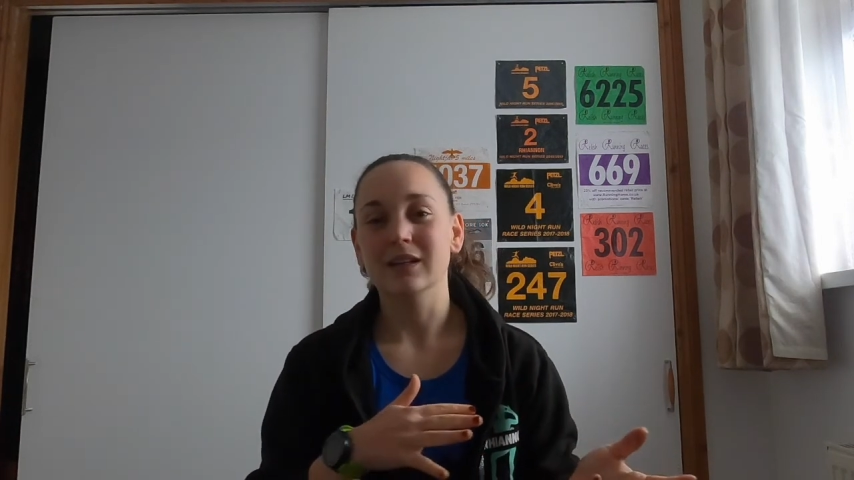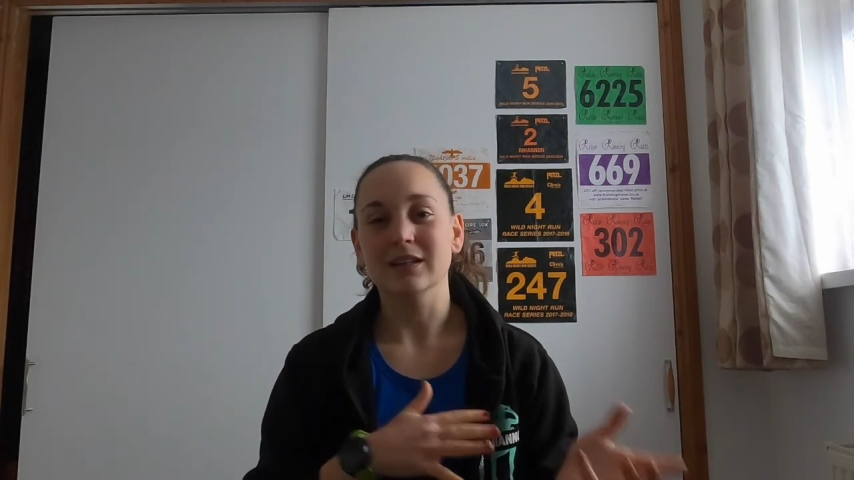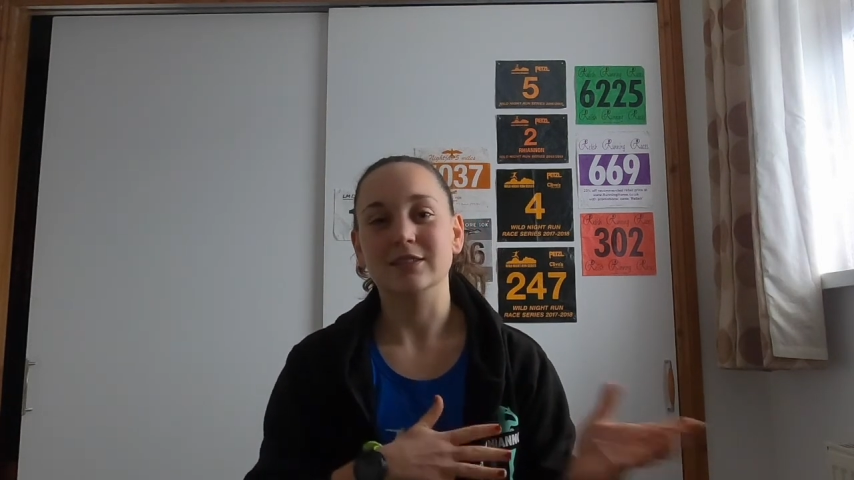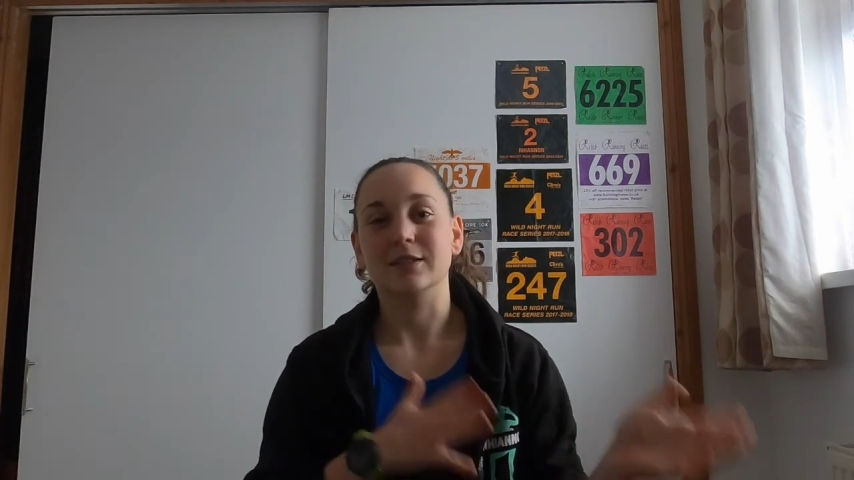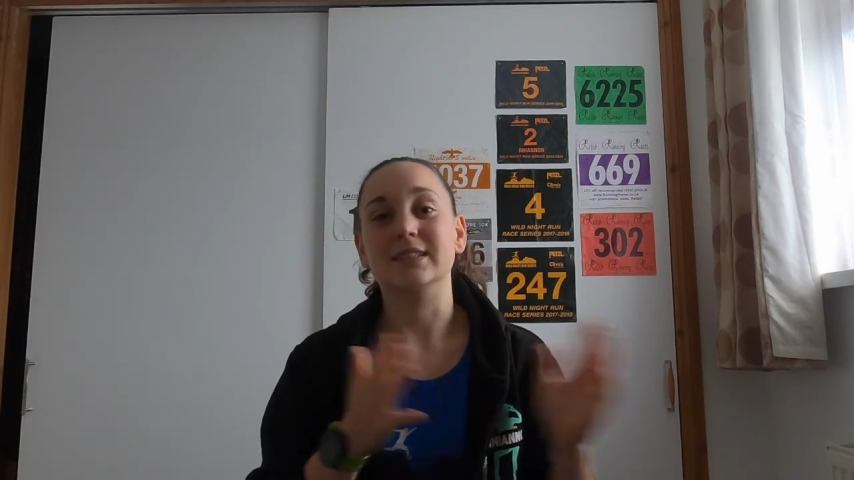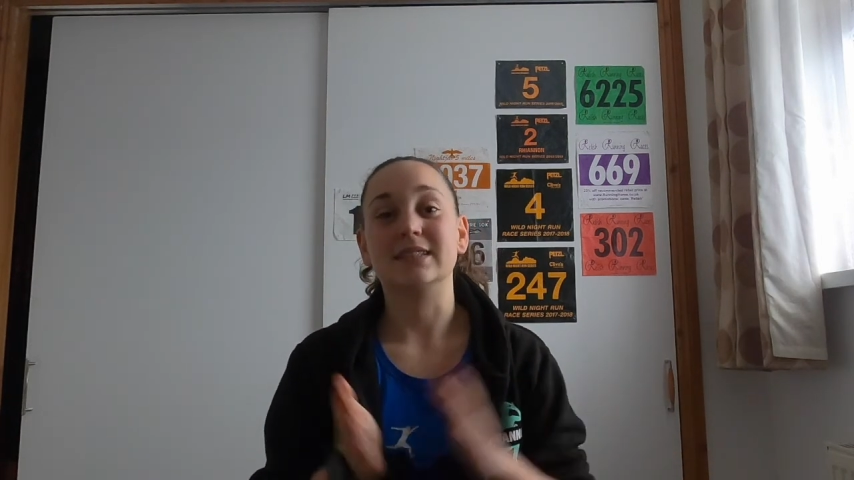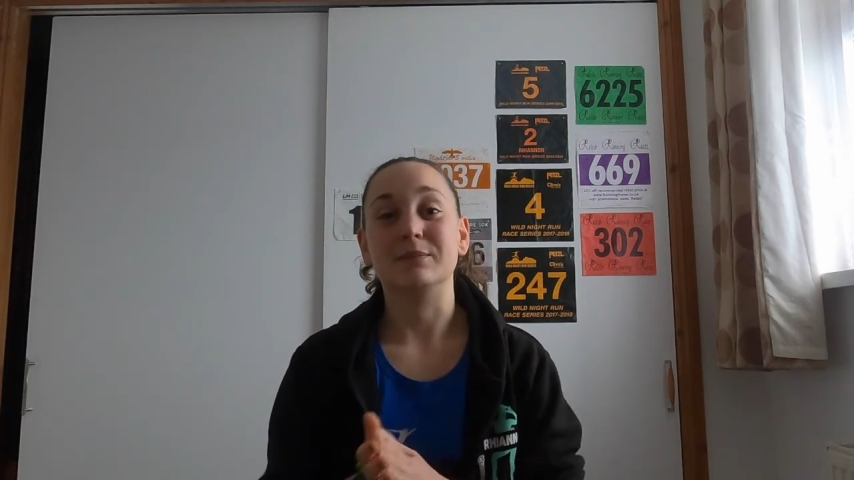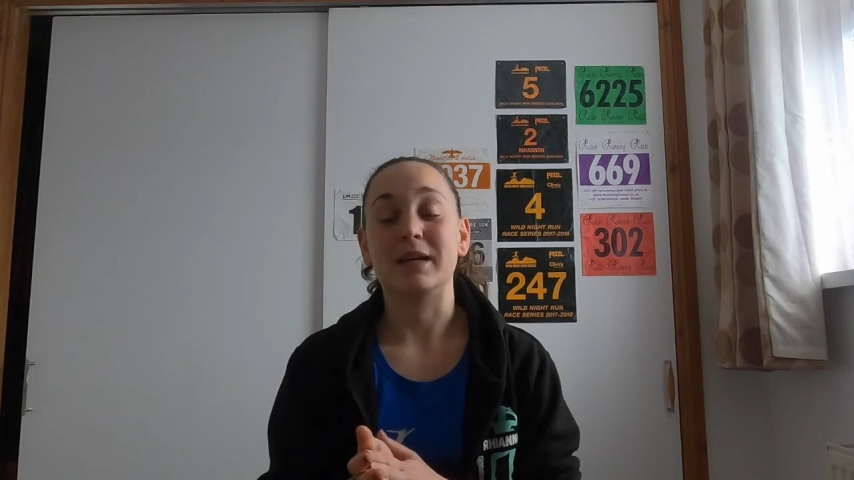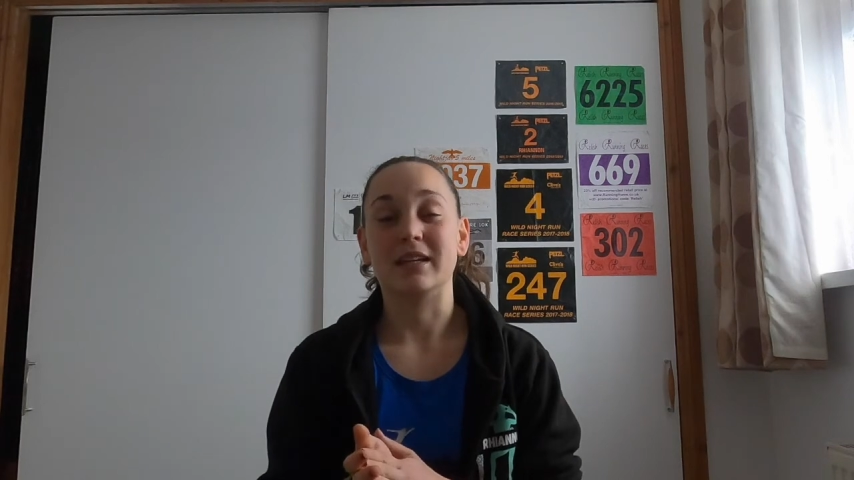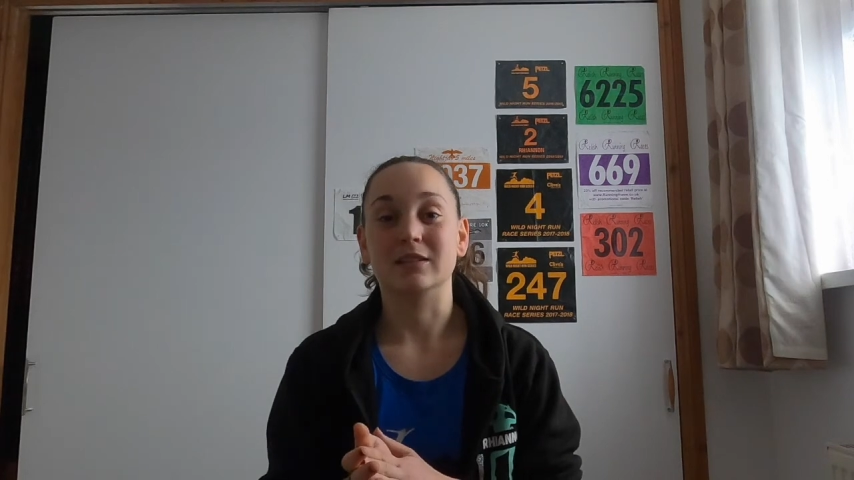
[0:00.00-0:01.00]
So I did
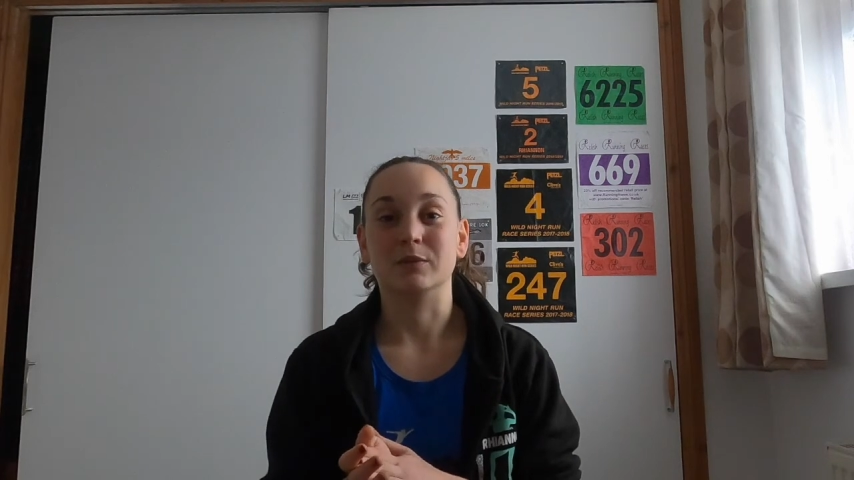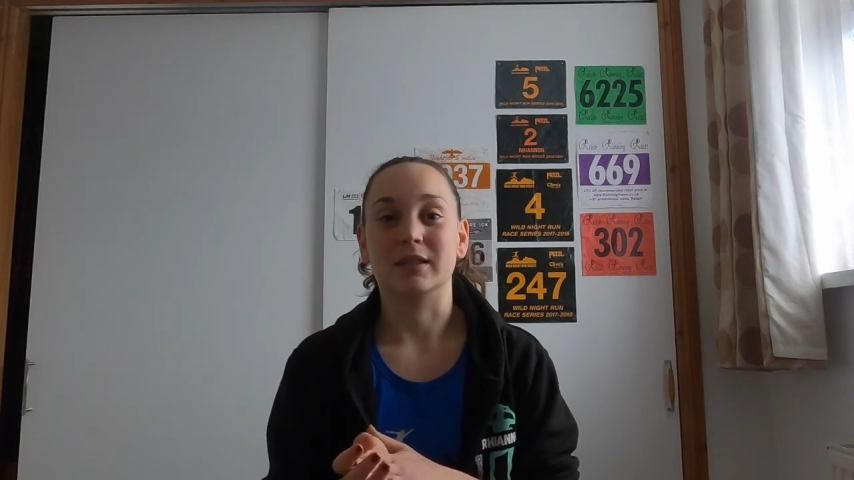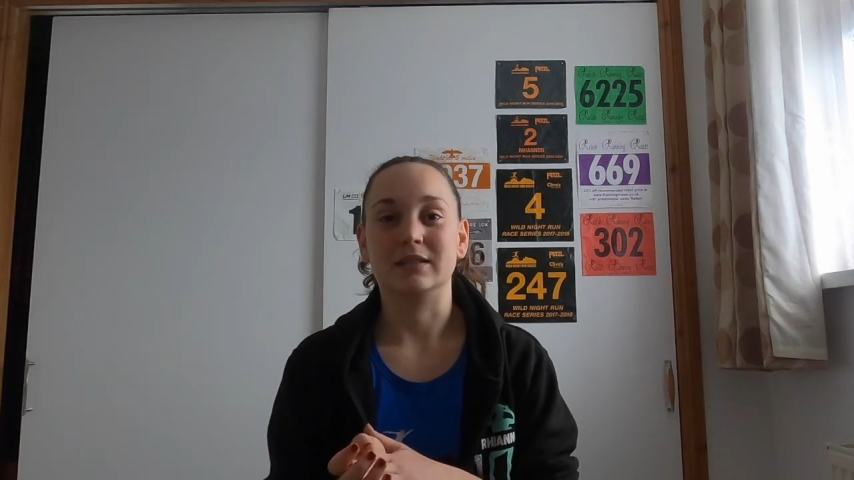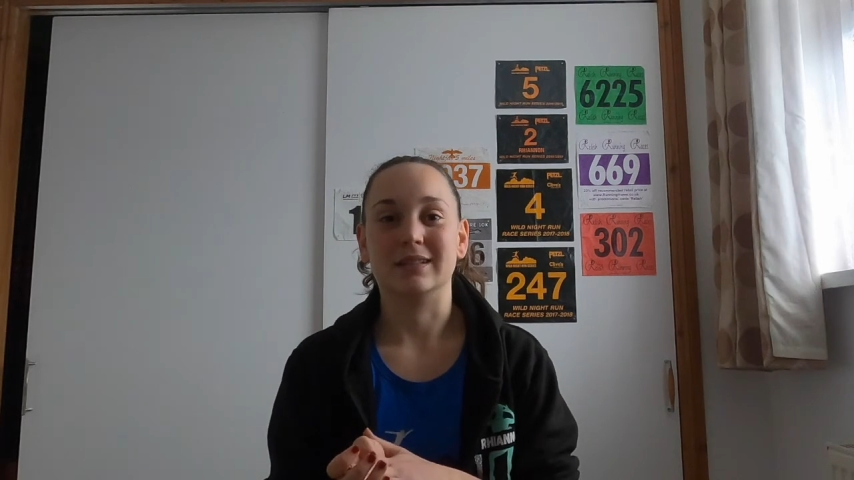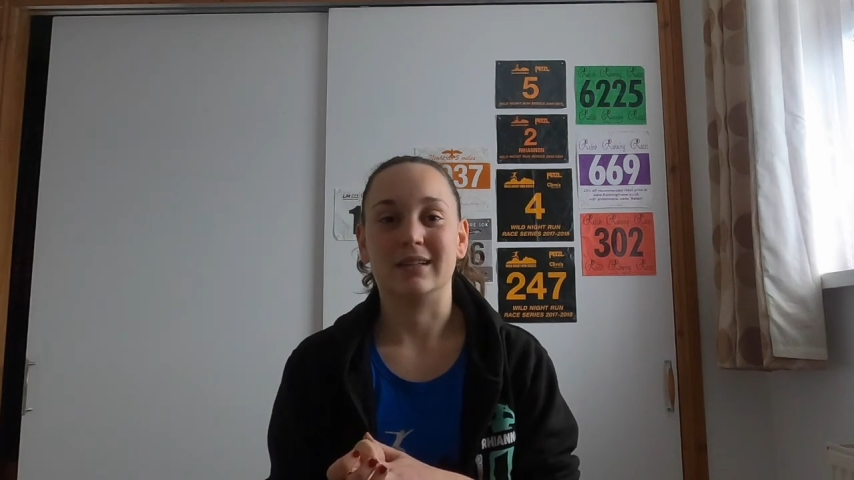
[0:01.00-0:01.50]
make a switch,